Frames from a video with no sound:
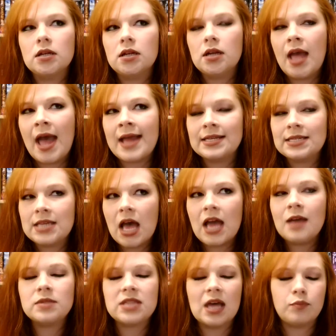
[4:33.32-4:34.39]
at
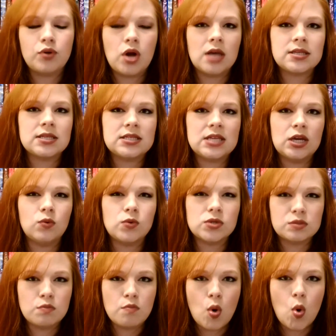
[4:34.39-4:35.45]
times that processing was
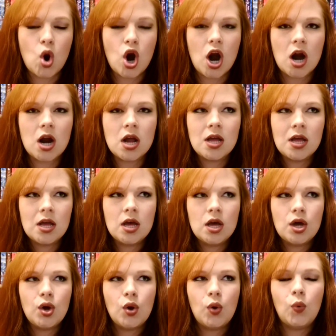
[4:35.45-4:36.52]
more
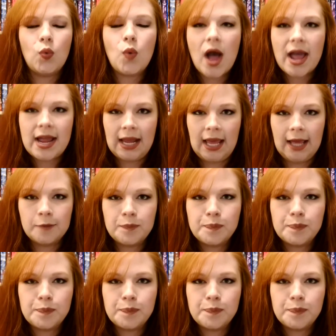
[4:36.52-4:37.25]
whining,